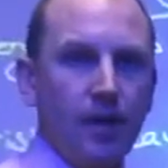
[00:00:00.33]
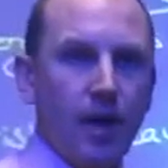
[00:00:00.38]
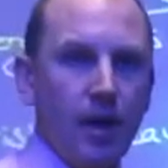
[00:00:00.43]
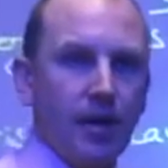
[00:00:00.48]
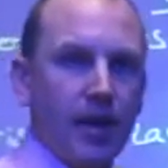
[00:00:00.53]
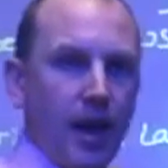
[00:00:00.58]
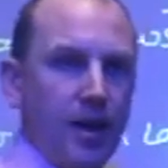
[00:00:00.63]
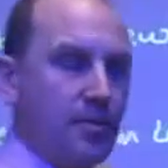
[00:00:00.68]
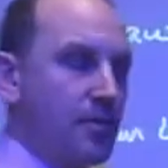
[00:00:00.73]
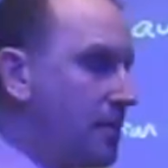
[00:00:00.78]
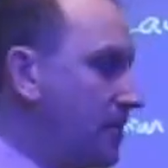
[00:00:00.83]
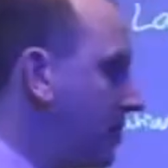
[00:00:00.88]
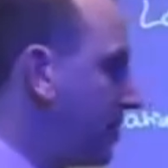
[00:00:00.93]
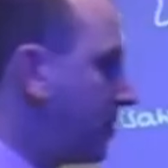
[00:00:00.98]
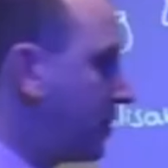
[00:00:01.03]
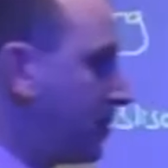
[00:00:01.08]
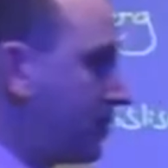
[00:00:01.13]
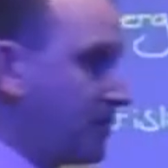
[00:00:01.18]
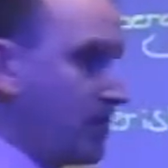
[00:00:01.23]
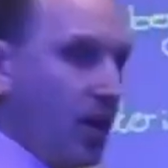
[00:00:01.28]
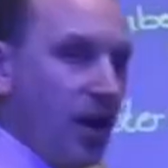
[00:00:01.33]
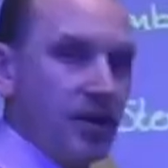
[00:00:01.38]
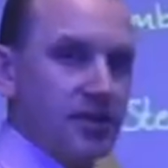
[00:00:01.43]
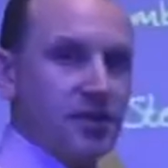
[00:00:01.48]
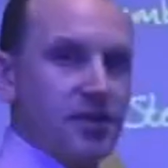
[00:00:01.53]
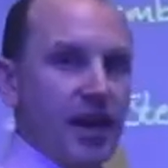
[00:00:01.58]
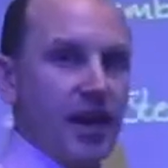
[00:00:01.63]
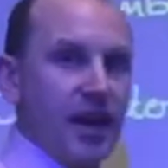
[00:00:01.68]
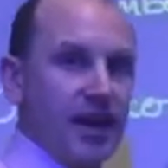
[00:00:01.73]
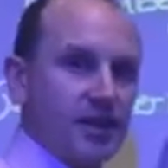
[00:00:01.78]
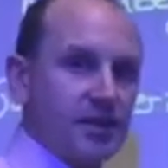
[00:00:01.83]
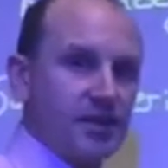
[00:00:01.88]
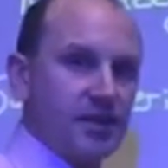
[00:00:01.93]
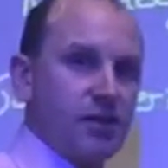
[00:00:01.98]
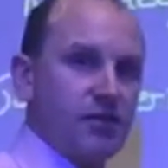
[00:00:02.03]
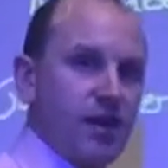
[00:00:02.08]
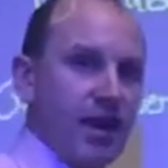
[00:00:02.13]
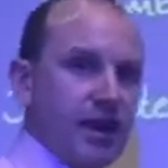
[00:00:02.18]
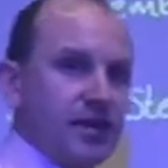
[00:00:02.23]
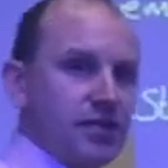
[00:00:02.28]
Okay, part six,
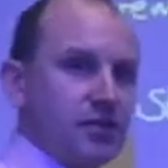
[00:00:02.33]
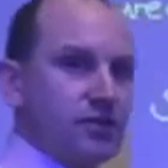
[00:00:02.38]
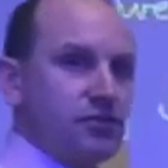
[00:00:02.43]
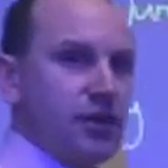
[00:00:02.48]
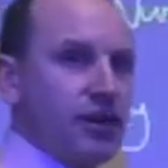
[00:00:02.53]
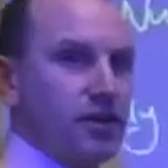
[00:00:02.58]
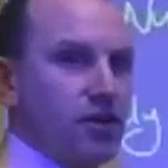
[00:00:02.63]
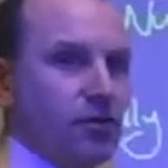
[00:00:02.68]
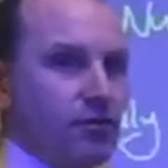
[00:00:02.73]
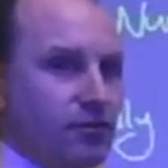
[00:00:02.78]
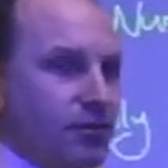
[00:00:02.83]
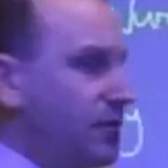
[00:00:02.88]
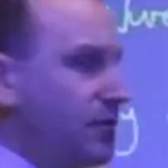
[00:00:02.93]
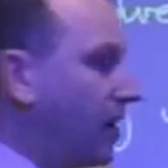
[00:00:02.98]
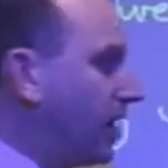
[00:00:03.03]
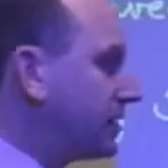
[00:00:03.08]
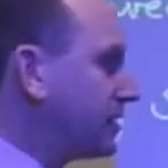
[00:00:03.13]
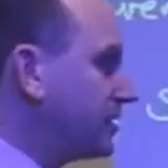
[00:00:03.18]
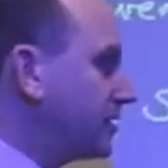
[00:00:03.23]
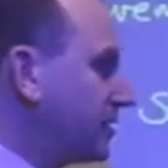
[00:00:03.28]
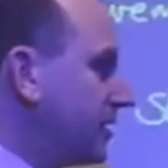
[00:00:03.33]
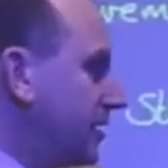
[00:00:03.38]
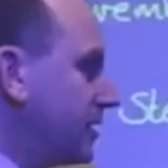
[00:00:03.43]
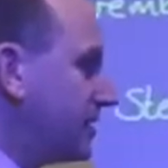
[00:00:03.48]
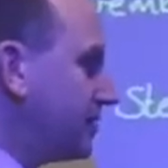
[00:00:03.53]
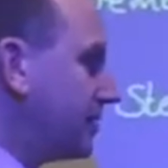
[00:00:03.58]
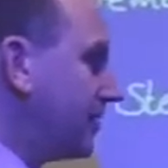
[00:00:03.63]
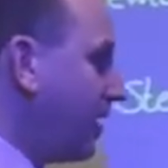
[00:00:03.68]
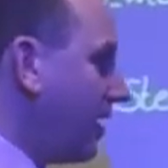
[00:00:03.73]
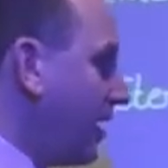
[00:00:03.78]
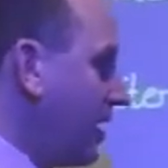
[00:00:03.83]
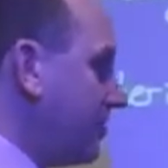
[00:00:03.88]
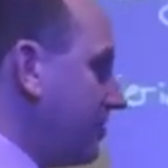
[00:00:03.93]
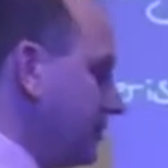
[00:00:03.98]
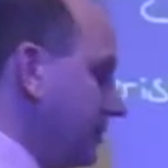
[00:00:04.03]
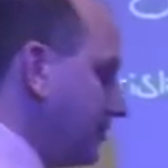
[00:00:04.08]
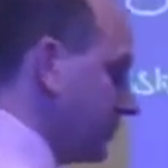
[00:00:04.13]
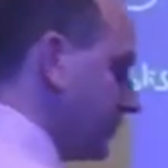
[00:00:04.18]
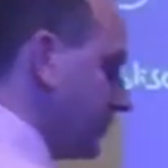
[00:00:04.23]
cracking straight on from 1935.